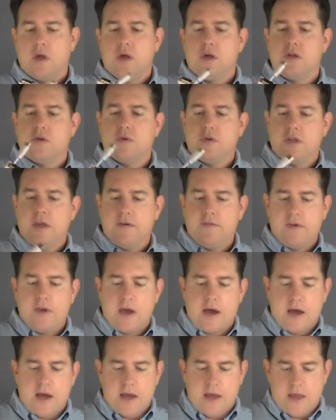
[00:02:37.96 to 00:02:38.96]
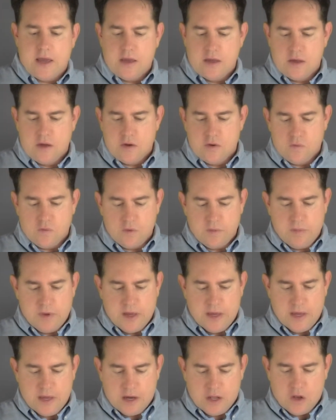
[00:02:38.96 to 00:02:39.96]
So a DVI will
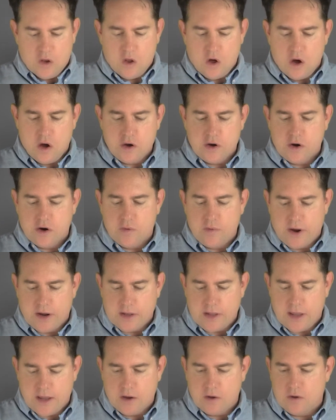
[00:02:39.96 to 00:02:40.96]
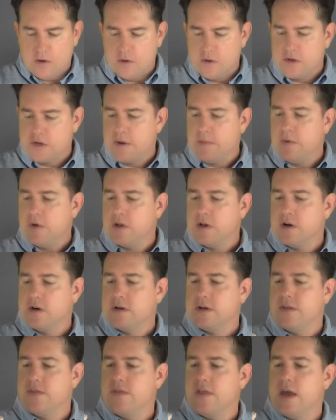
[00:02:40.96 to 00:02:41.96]
be a longer rectangle similar
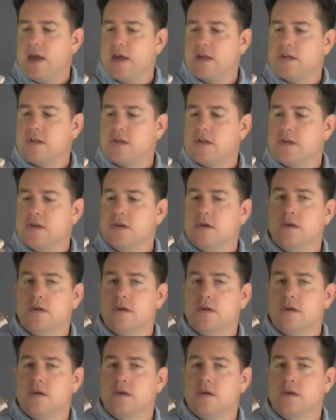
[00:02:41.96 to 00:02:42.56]
to this,